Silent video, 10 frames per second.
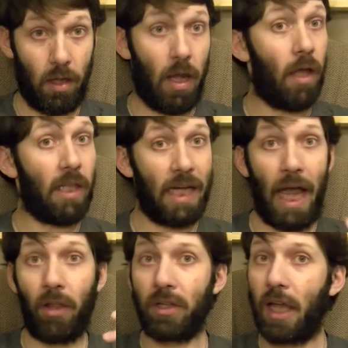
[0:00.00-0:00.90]
And the
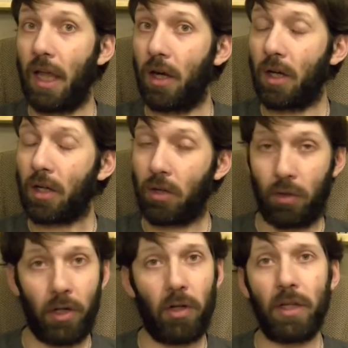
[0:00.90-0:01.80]
alligator
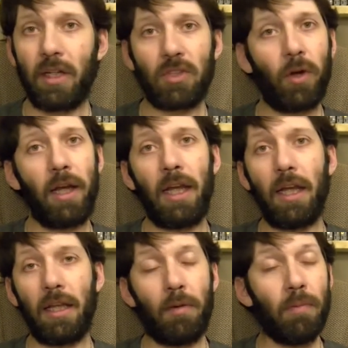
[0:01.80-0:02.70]
clearly enjoyed
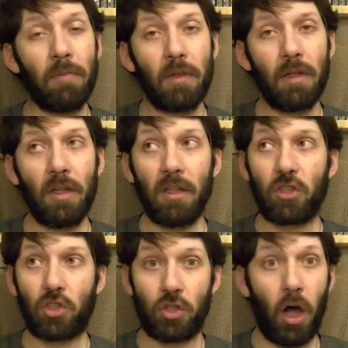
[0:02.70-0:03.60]
eating him.
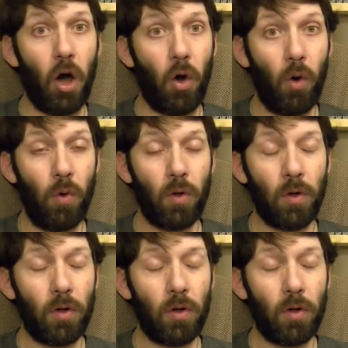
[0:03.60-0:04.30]
So,